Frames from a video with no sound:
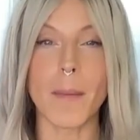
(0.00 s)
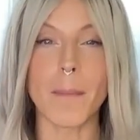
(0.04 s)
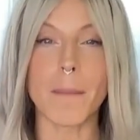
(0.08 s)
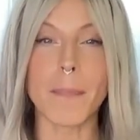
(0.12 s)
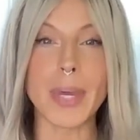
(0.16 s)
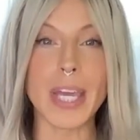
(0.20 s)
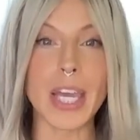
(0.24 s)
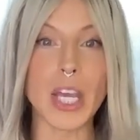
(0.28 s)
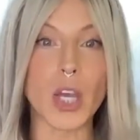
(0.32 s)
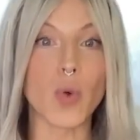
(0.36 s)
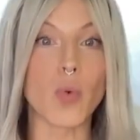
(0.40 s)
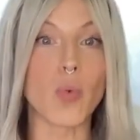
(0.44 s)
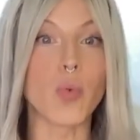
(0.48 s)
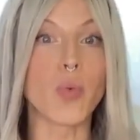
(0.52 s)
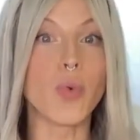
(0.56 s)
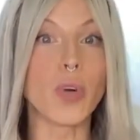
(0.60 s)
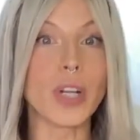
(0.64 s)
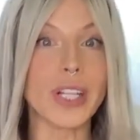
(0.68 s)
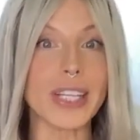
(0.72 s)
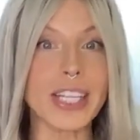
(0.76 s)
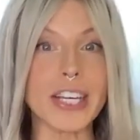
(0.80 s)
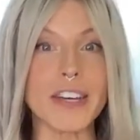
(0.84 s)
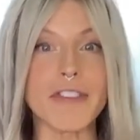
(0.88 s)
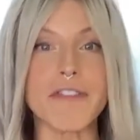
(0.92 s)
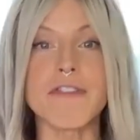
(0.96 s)
being
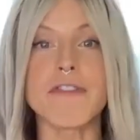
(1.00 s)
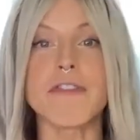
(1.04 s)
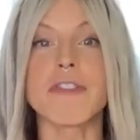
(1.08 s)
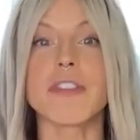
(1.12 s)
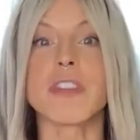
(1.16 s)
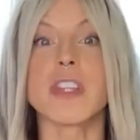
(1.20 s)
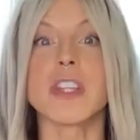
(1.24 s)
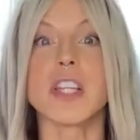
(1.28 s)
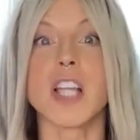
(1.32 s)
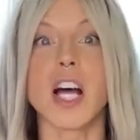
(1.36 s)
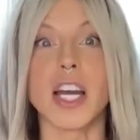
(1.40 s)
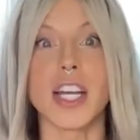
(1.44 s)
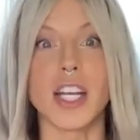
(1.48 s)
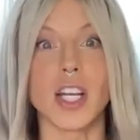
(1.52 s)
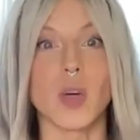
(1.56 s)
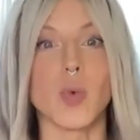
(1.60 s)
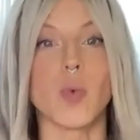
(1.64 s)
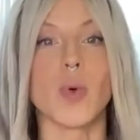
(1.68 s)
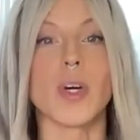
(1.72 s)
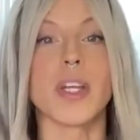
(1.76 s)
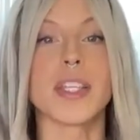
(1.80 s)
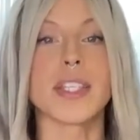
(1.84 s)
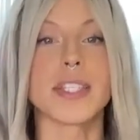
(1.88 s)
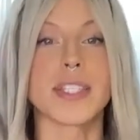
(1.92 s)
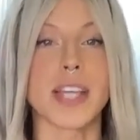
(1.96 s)
really flooded
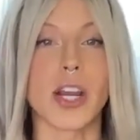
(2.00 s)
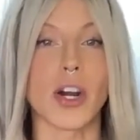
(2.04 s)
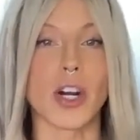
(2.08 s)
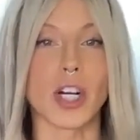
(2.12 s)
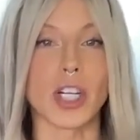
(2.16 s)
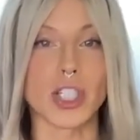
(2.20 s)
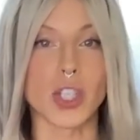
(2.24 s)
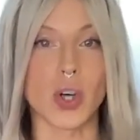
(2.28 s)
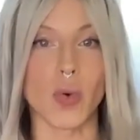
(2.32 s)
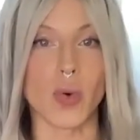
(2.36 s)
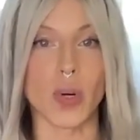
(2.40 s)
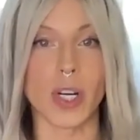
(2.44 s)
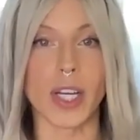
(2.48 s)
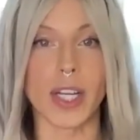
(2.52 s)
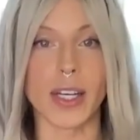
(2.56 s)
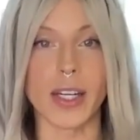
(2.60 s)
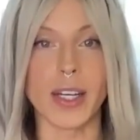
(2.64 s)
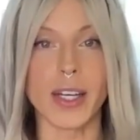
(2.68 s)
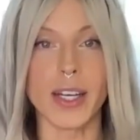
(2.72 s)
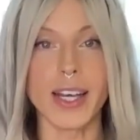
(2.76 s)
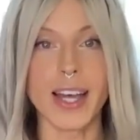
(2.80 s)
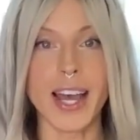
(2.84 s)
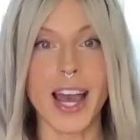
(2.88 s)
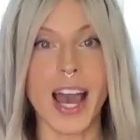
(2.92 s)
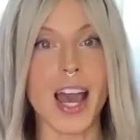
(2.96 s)
with serotonin.
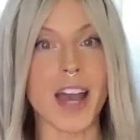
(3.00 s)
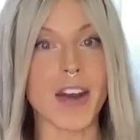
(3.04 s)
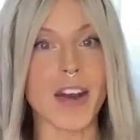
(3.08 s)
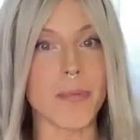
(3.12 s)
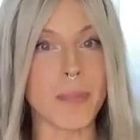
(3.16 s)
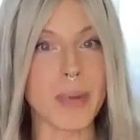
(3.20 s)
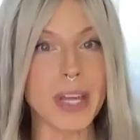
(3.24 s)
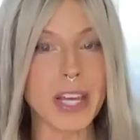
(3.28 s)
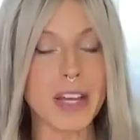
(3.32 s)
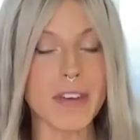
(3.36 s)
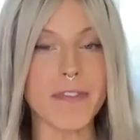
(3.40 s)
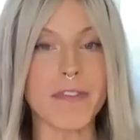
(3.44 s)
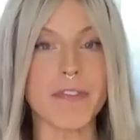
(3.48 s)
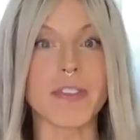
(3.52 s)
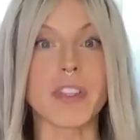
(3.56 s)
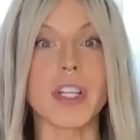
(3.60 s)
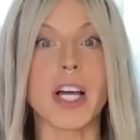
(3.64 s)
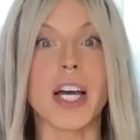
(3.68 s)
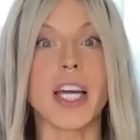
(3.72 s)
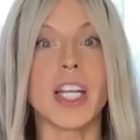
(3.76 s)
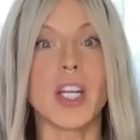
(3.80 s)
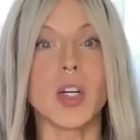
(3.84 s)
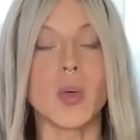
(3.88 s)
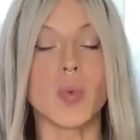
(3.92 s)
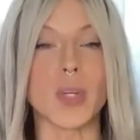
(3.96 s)
And being
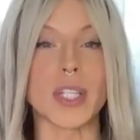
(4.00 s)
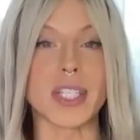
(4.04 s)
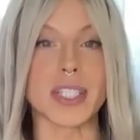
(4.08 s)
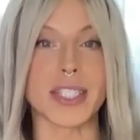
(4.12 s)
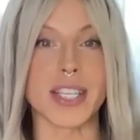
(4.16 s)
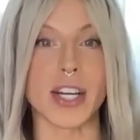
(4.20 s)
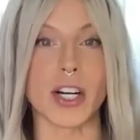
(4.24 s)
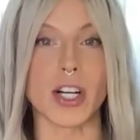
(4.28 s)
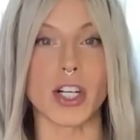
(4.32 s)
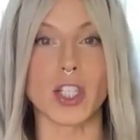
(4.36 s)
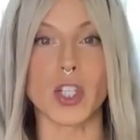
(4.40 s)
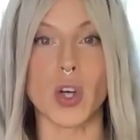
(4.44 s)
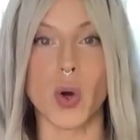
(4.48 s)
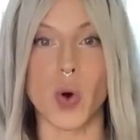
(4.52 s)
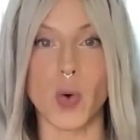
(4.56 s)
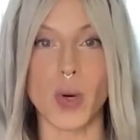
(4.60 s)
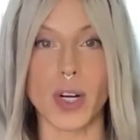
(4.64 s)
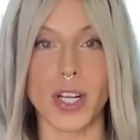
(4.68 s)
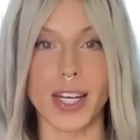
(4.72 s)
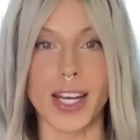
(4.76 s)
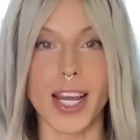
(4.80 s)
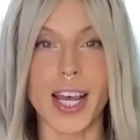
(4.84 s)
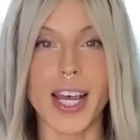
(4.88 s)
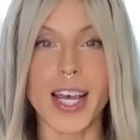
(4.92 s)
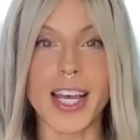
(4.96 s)
flooded with
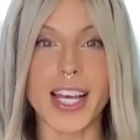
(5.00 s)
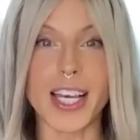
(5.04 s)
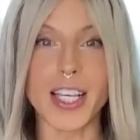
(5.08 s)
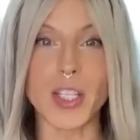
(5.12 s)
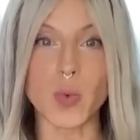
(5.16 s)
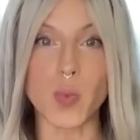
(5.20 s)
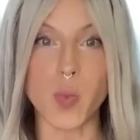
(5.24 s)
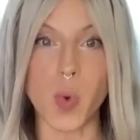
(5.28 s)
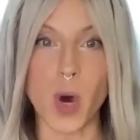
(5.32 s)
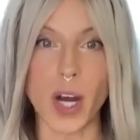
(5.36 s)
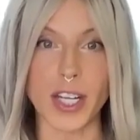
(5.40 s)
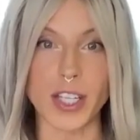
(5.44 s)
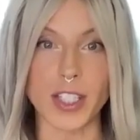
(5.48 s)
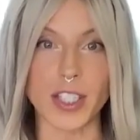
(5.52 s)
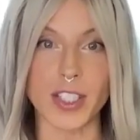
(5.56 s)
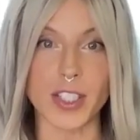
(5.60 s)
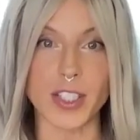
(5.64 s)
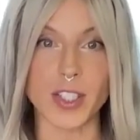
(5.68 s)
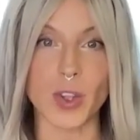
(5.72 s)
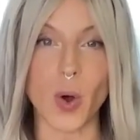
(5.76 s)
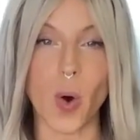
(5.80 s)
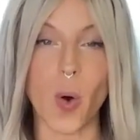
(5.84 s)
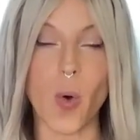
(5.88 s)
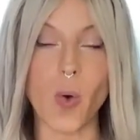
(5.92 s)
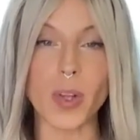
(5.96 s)
serotonin is what is
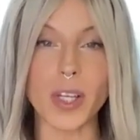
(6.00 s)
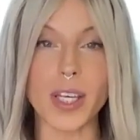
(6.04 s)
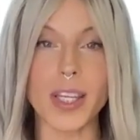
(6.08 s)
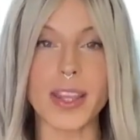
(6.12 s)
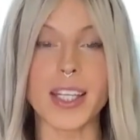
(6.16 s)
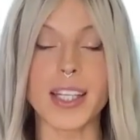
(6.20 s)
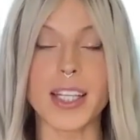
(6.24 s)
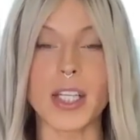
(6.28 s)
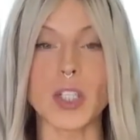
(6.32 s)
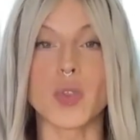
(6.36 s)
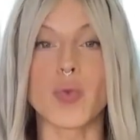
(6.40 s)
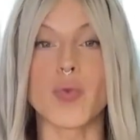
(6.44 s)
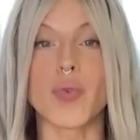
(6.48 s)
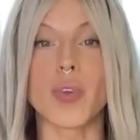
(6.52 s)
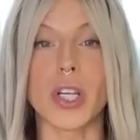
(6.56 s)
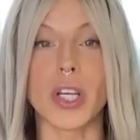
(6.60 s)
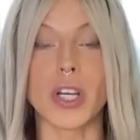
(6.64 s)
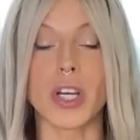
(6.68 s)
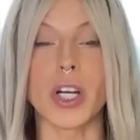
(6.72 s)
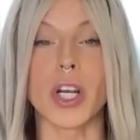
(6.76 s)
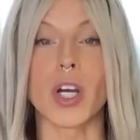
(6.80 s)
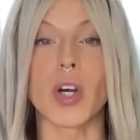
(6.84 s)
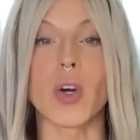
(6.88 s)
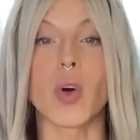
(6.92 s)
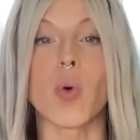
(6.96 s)
the only thing that's really
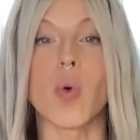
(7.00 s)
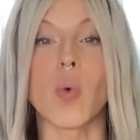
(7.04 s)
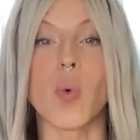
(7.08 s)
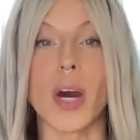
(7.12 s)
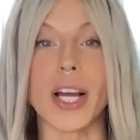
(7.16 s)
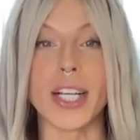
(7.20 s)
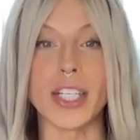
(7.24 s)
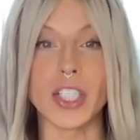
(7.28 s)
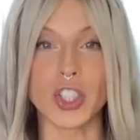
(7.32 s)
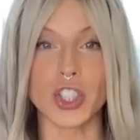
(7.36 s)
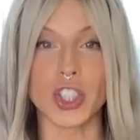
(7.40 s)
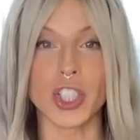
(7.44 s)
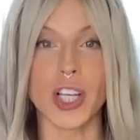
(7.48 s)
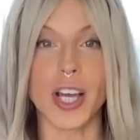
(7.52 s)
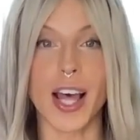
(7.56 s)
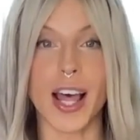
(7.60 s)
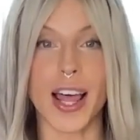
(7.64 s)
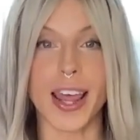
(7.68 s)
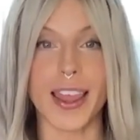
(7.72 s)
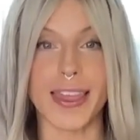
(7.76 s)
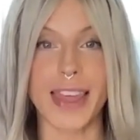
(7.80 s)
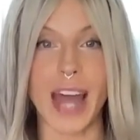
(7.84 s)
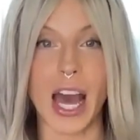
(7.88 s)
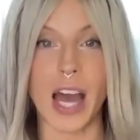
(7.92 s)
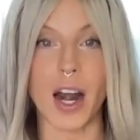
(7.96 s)
going to quench
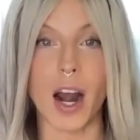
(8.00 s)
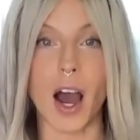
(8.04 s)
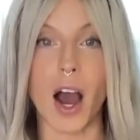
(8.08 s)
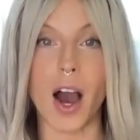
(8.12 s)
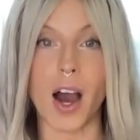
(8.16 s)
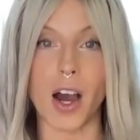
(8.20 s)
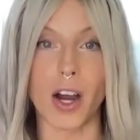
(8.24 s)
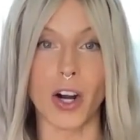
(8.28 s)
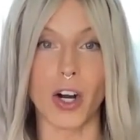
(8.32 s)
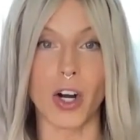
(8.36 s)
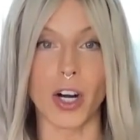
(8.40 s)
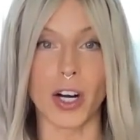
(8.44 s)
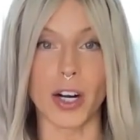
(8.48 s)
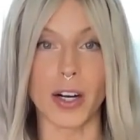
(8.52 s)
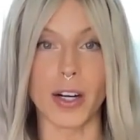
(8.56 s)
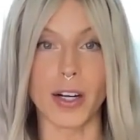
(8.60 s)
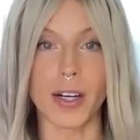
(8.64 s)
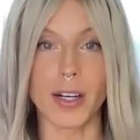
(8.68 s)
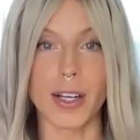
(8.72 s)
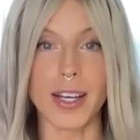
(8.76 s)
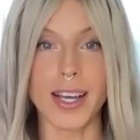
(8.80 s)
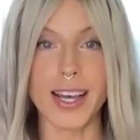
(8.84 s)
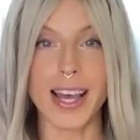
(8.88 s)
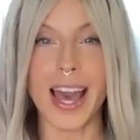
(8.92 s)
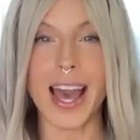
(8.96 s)
that hunger.
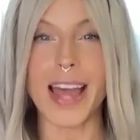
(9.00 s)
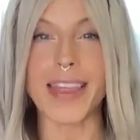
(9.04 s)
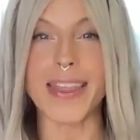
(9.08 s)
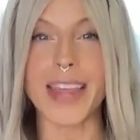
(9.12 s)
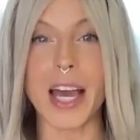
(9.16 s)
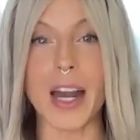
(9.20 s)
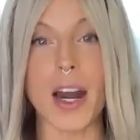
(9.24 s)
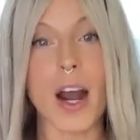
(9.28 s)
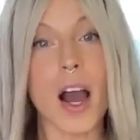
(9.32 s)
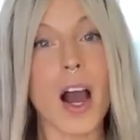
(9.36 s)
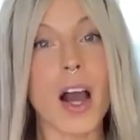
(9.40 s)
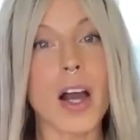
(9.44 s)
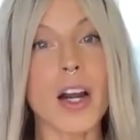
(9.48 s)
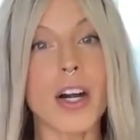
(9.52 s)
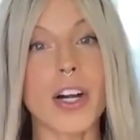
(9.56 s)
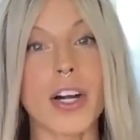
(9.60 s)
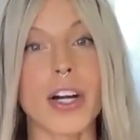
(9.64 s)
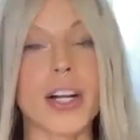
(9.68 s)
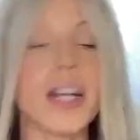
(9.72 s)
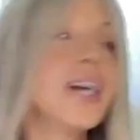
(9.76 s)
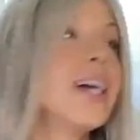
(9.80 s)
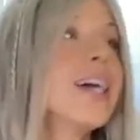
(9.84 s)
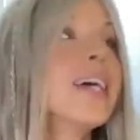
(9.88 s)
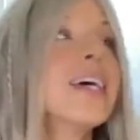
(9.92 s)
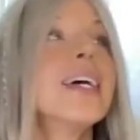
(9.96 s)
And that hunger